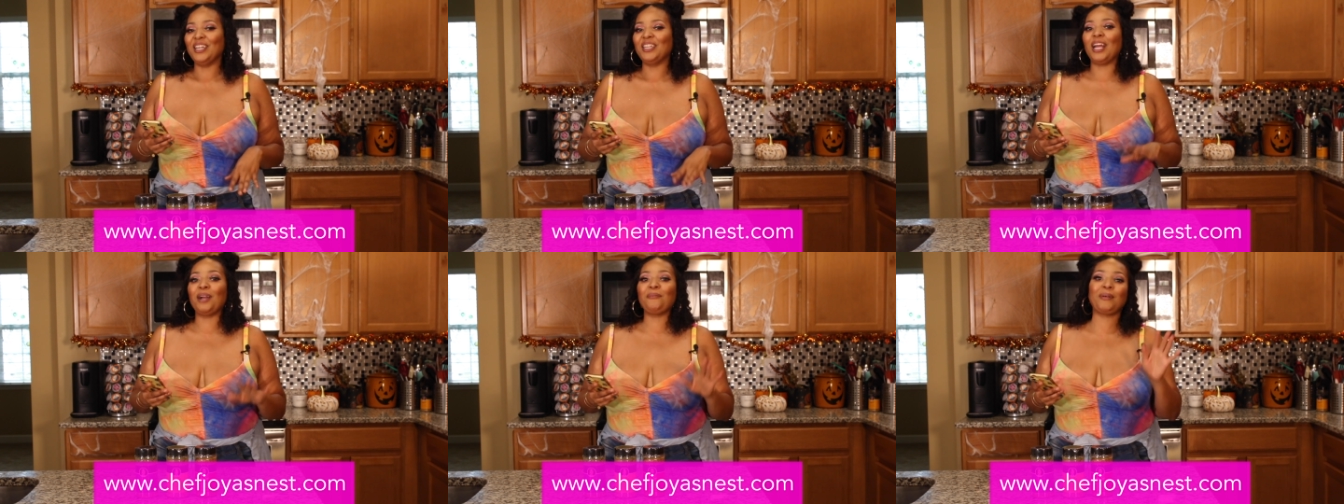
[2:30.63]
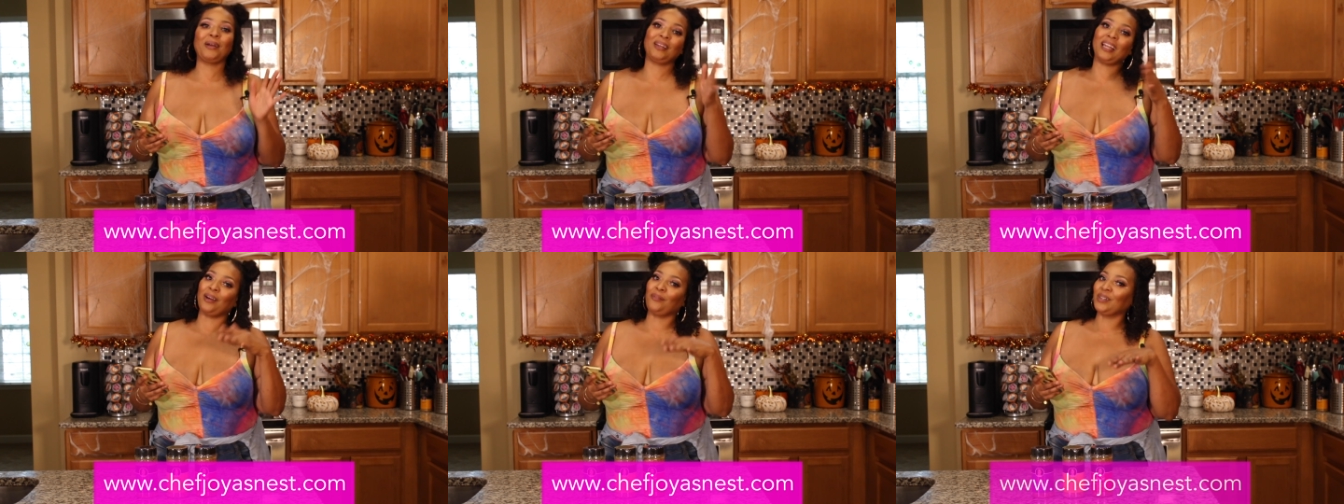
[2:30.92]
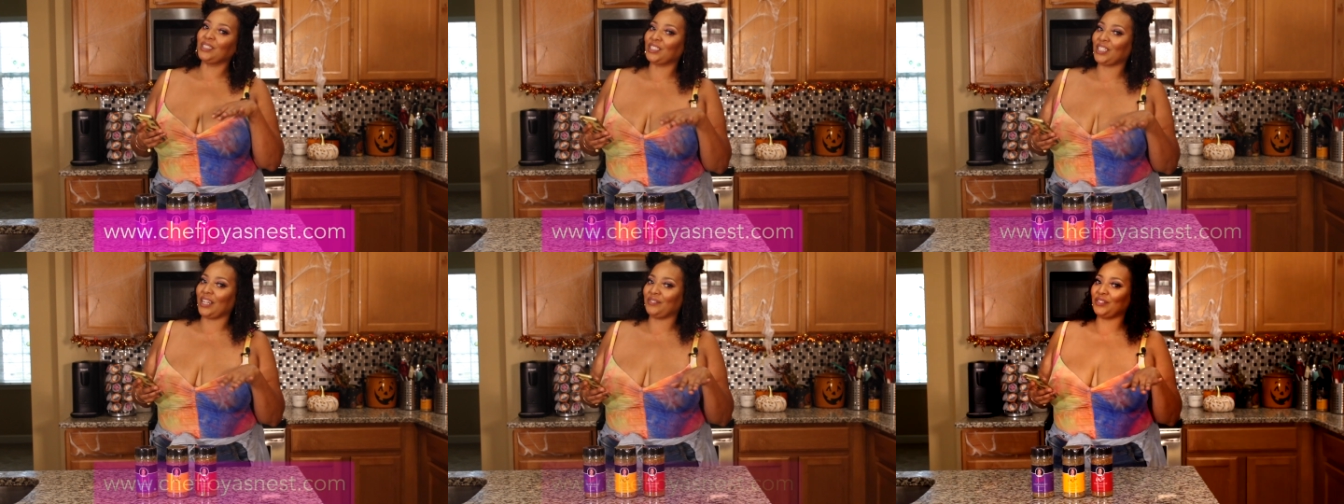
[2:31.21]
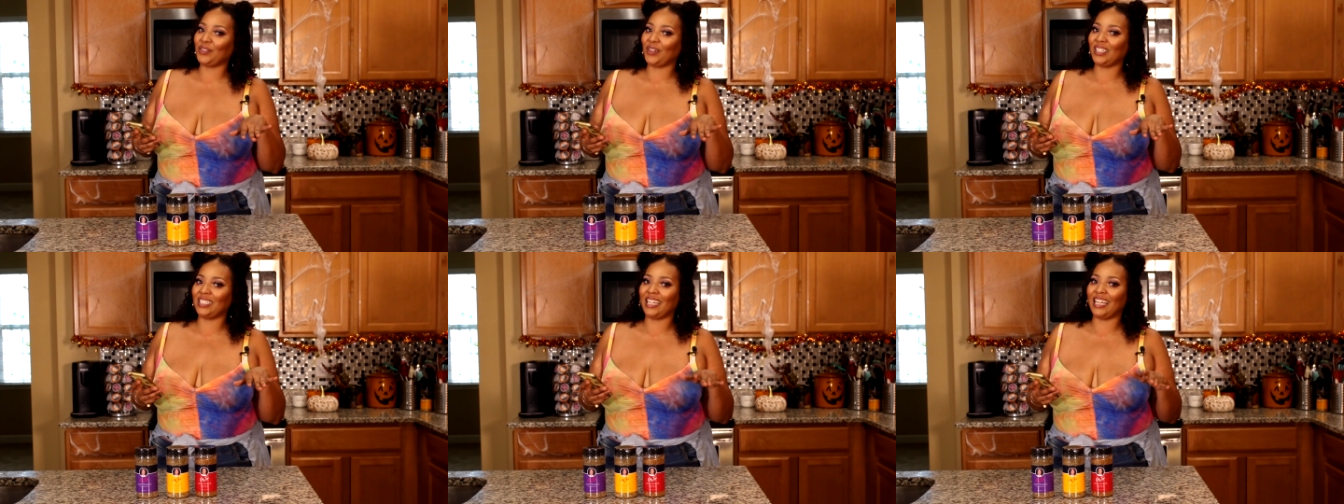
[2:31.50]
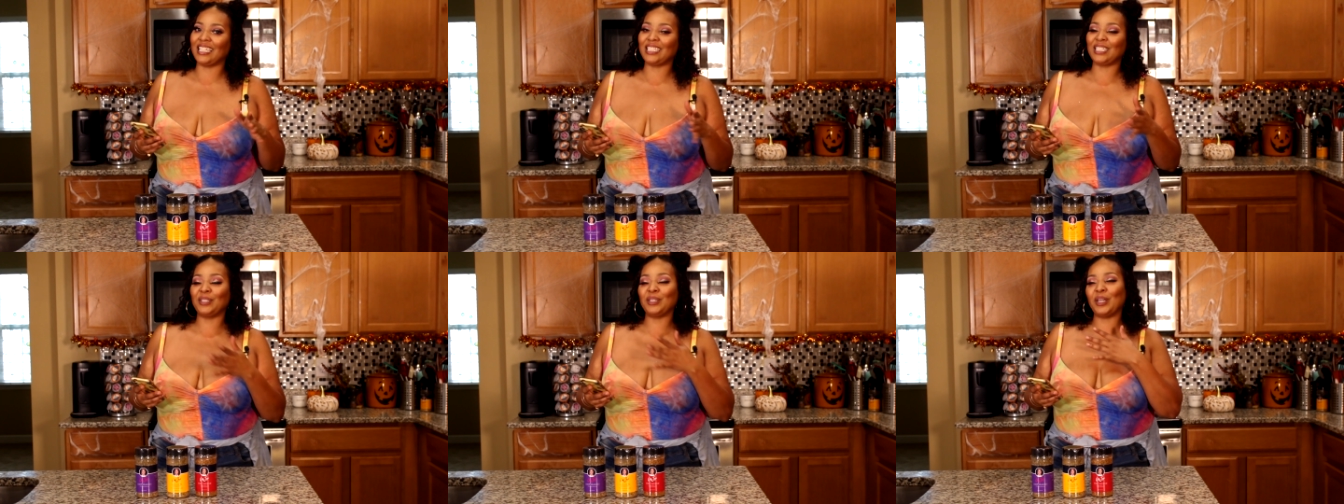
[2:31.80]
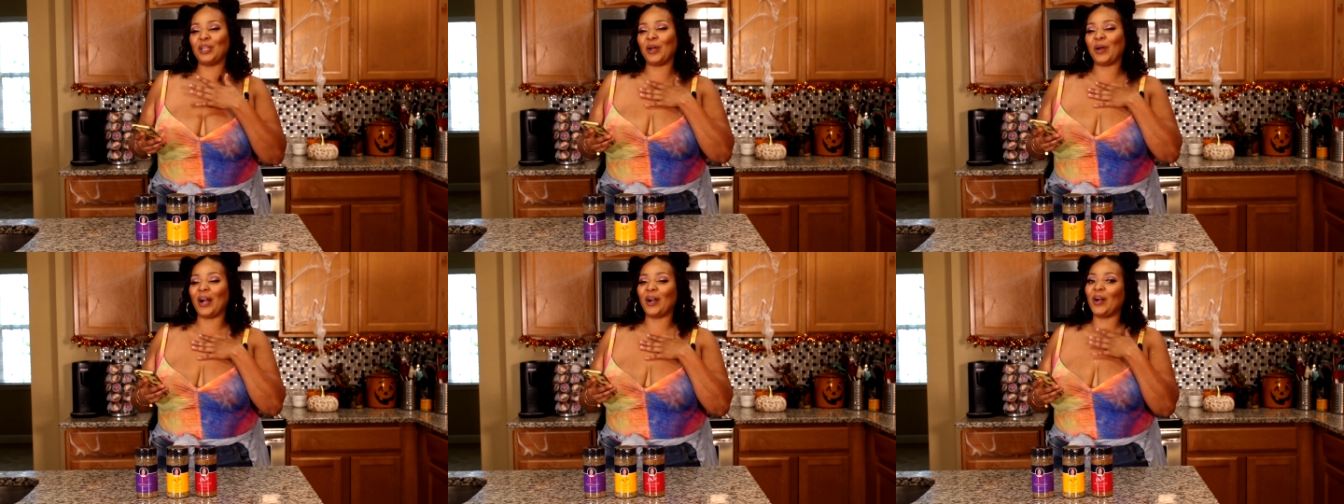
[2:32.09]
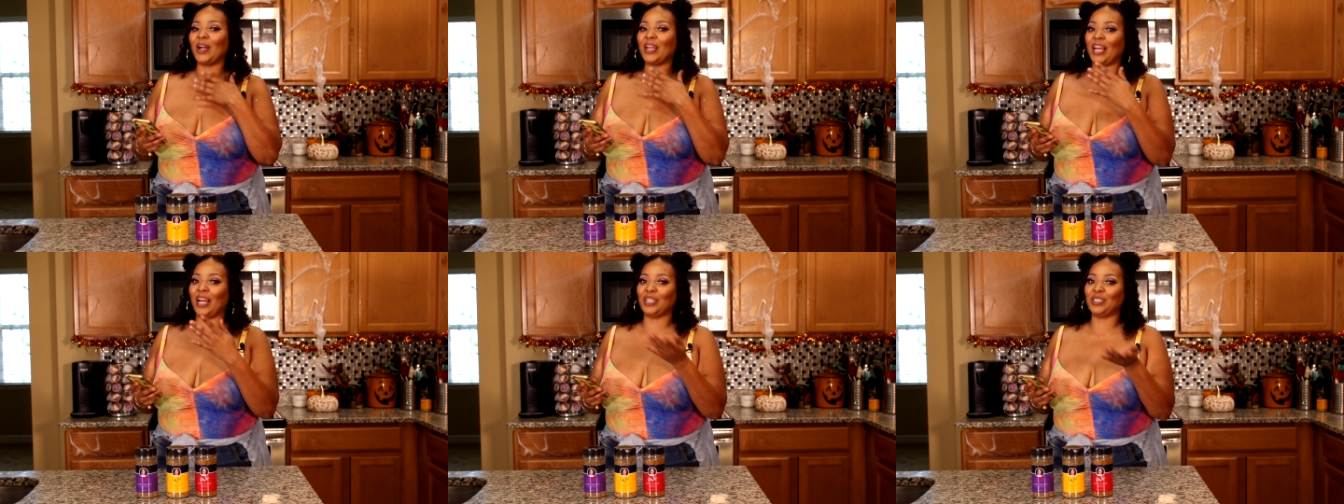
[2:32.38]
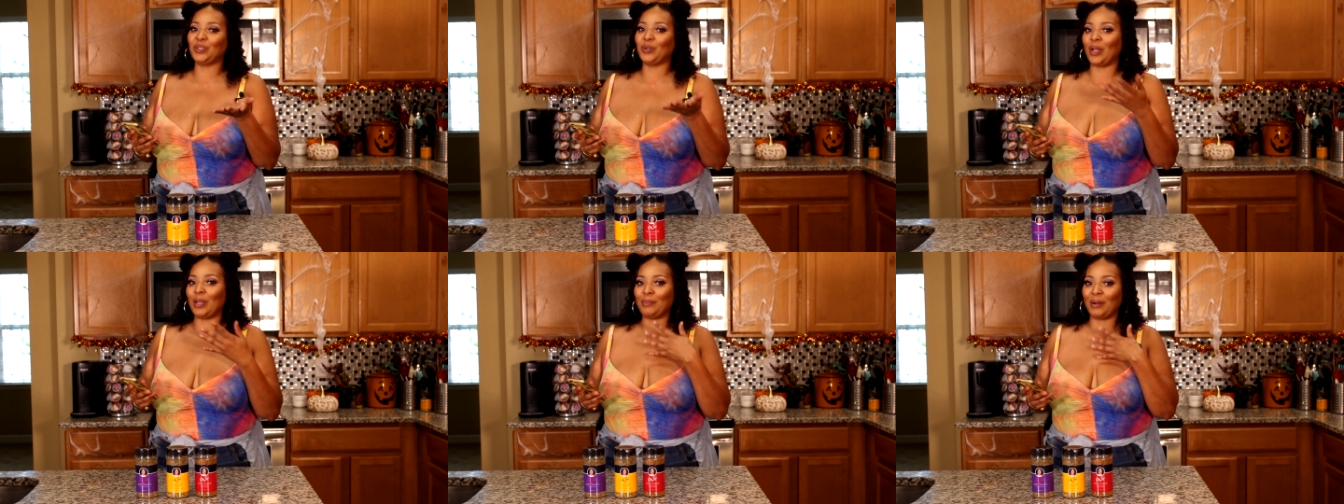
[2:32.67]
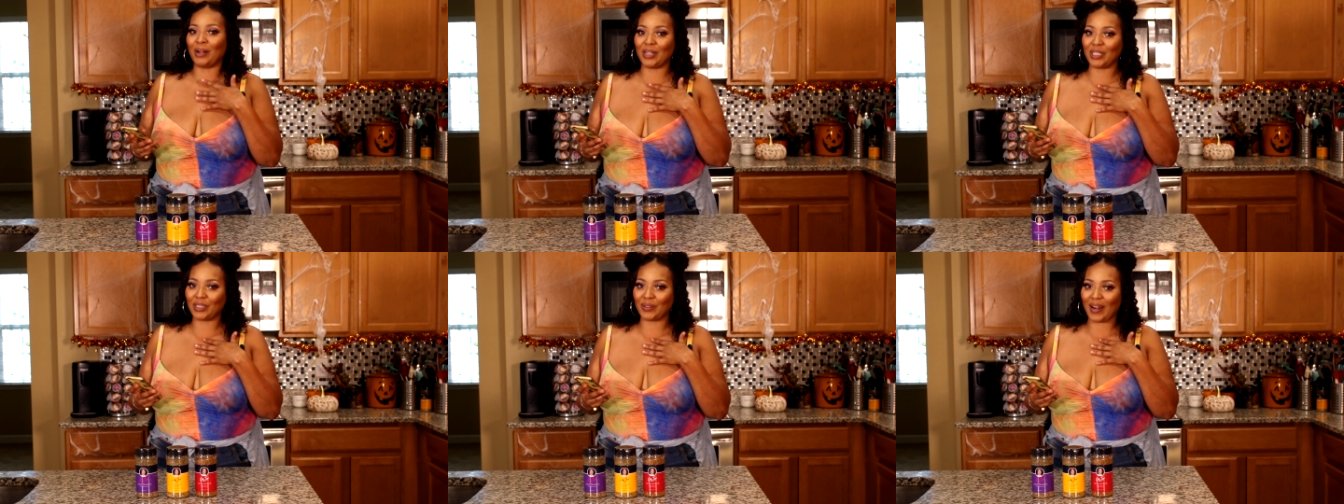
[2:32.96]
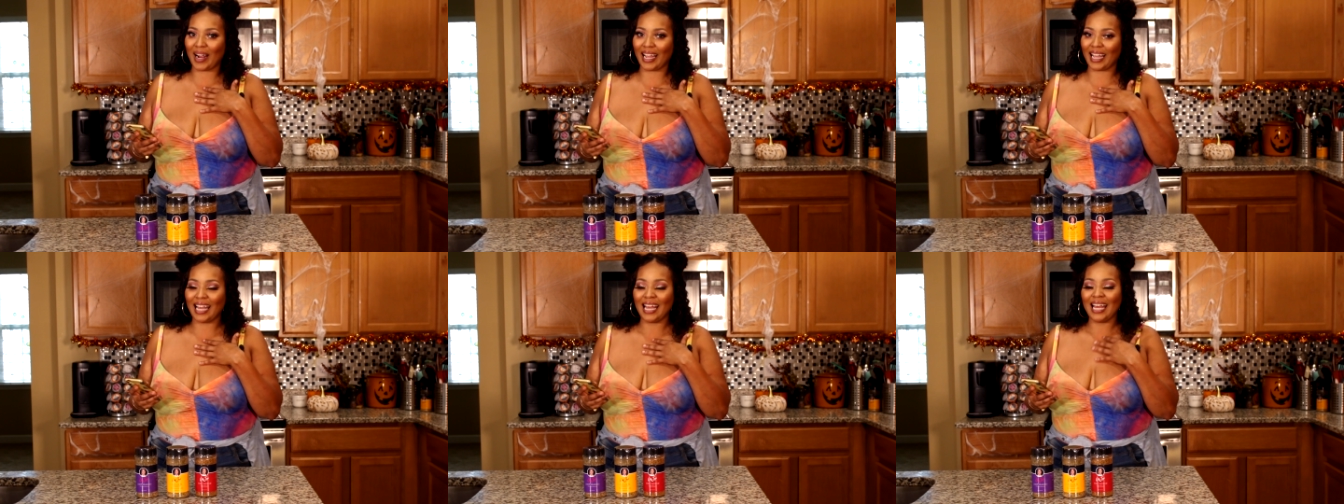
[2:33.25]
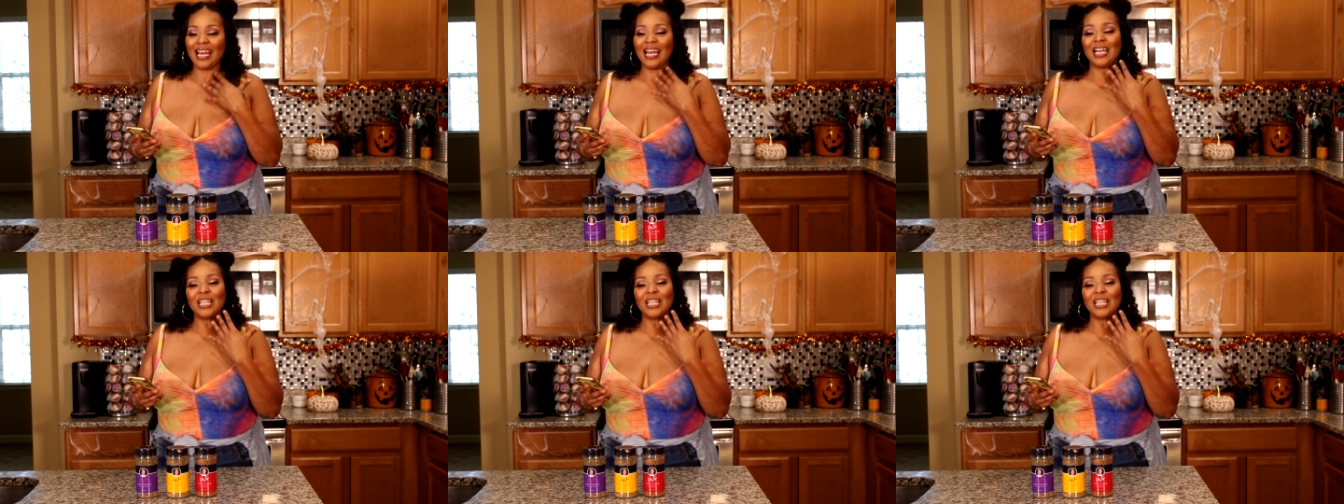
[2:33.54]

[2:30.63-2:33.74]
Y'all probably like, what's Chef Joya Nest? You know, I call y'all JoyBirds, right?